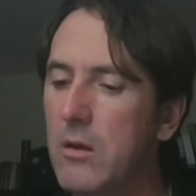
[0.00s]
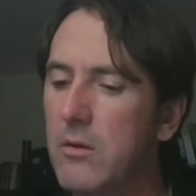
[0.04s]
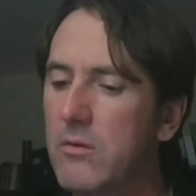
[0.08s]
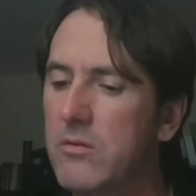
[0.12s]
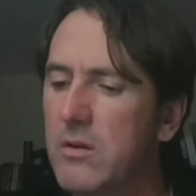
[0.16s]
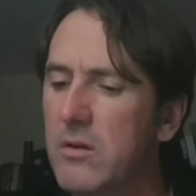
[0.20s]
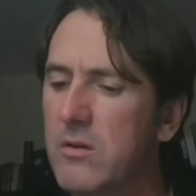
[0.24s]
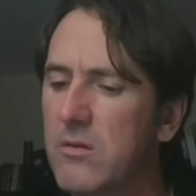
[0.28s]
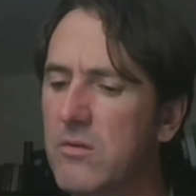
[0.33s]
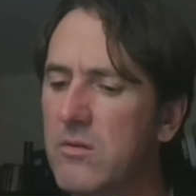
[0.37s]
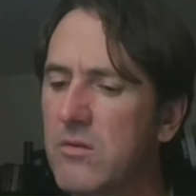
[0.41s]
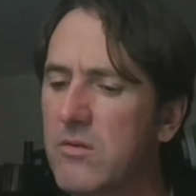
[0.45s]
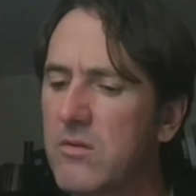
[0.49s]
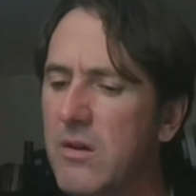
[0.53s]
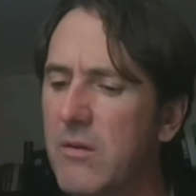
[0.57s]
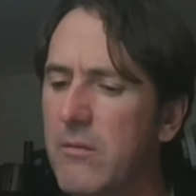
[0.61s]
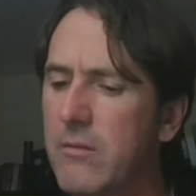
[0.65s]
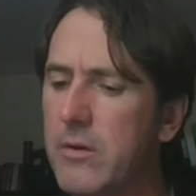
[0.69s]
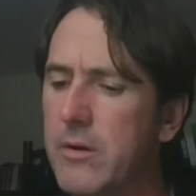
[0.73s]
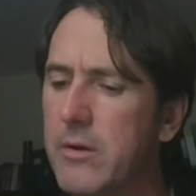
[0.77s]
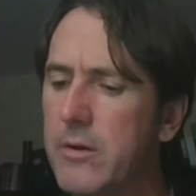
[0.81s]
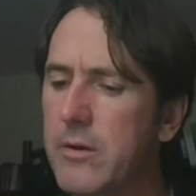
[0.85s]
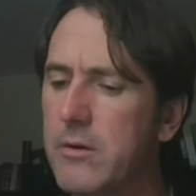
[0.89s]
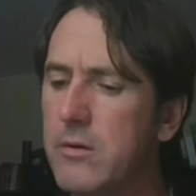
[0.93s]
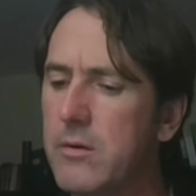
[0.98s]
Looks like it's
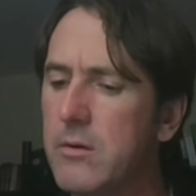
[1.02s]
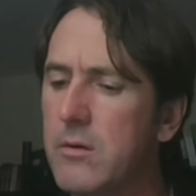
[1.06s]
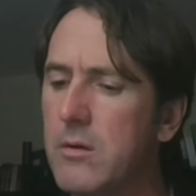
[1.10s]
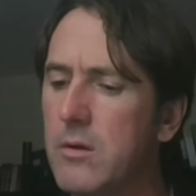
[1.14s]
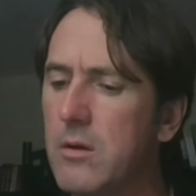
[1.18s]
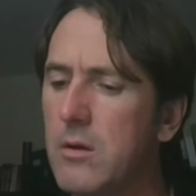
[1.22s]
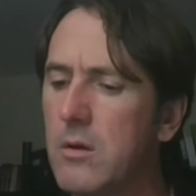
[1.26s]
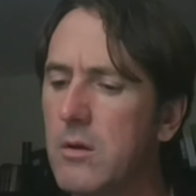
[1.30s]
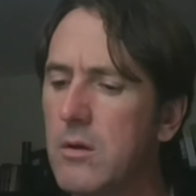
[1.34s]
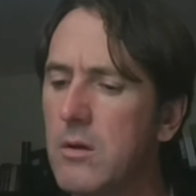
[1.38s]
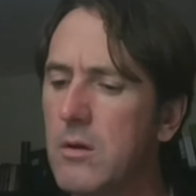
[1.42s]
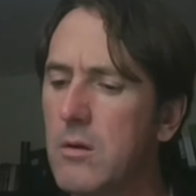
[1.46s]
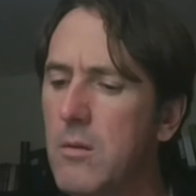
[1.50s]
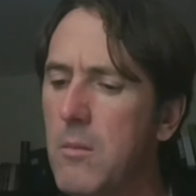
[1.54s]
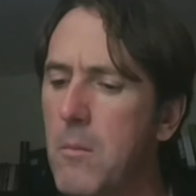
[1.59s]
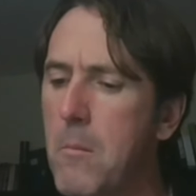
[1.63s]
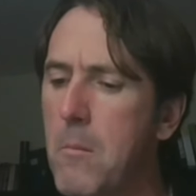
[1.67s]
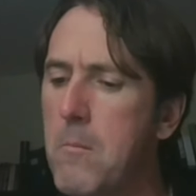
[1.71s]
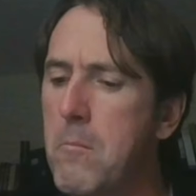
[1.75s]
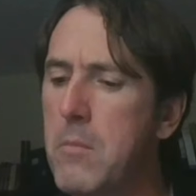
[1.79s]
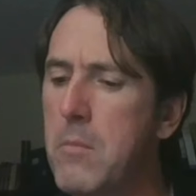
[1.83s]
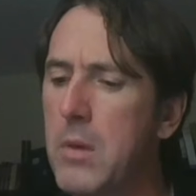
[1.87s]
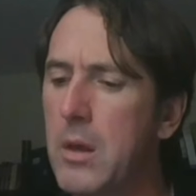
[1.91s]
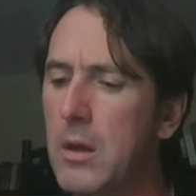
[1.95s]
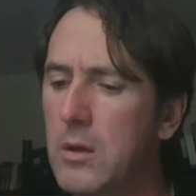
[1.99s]
700
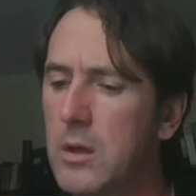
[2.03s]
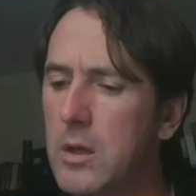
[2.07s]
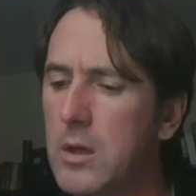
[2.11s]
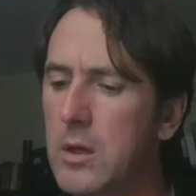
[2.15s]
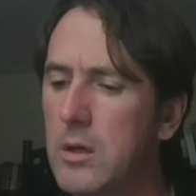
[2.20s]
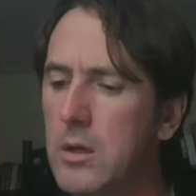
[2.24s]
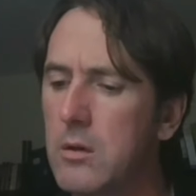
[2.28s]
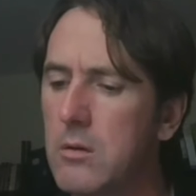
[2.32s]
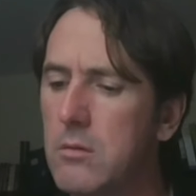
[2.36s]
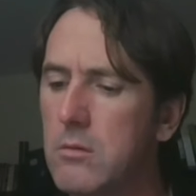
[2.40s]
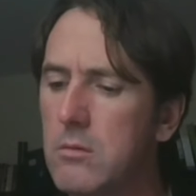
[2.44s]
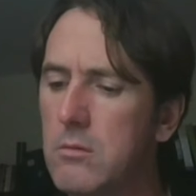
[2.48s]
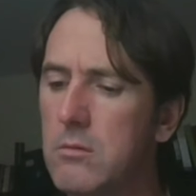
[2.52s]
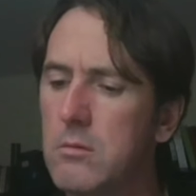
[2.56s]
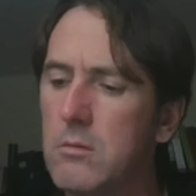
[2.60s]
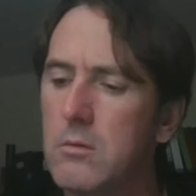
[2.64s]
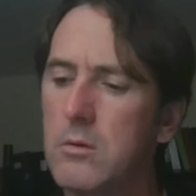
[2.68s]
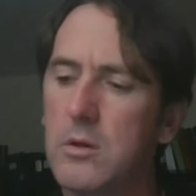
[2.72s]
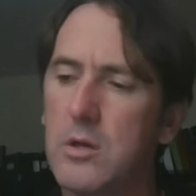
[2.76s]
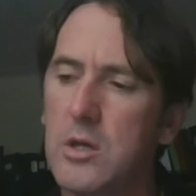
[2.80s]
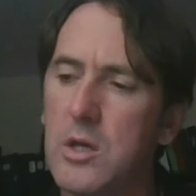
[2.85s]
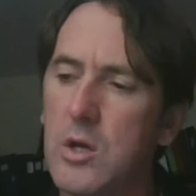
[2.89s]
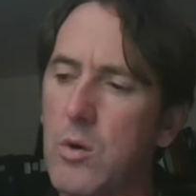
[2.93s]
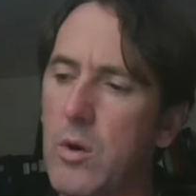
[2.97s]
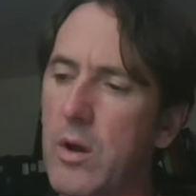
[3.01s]
million
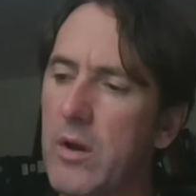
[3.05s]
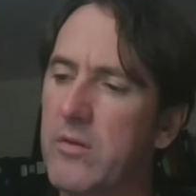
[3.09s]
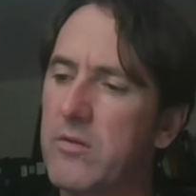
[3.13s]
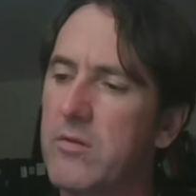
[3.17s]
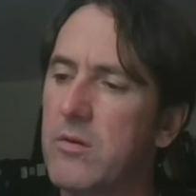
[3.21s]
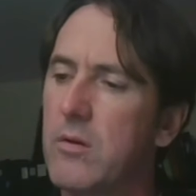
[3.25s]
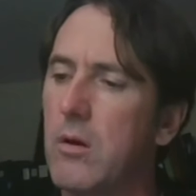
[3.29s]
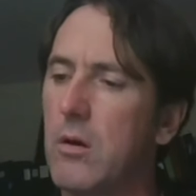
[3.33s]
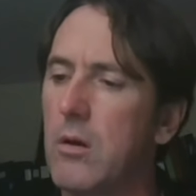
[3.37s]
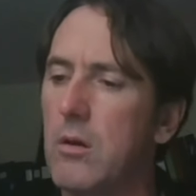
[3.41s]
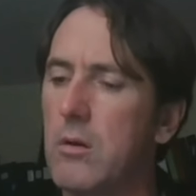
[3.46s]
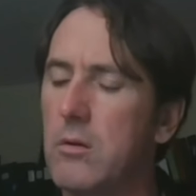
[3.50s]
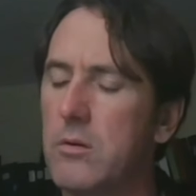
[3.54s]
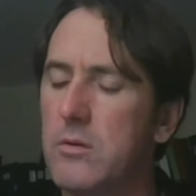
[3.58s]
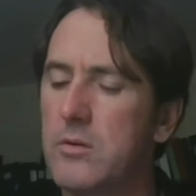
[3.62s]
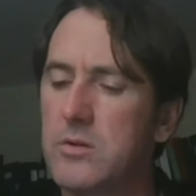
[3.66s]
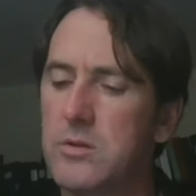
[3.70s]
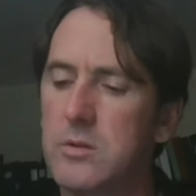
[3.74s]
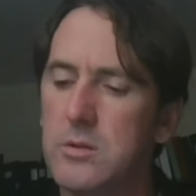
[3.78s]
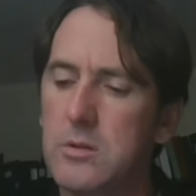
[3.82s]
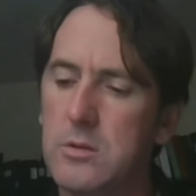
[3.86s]
US dollars.